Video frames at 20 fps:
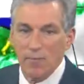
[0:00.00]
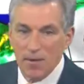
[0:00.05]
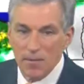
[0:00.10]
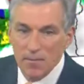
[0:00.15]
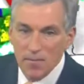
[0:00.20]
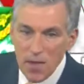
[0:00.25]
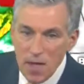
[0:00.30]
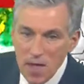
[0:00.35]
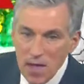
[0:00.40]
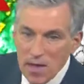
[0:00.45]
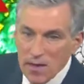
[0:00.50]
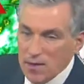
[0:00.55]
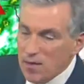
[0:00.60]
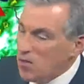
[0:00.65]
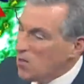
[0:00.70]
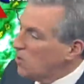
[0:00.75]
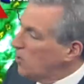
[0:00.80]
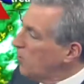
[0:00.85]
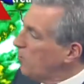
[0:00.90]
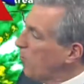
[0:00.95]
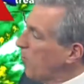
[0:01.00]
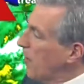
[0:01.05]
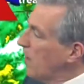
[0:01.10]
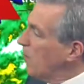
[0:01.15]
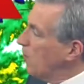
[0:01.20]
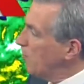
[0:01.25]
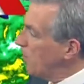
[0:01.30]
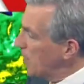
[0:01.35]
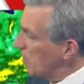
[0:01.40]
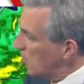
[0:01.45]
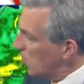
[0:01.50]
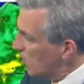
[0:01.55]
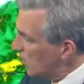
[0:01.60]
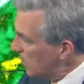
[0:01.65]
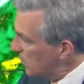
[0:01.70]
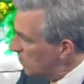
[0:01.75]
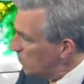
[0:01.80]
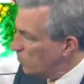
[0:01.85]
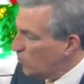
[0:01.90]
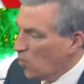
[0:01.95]
But this little break will be
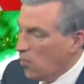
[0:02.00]
good.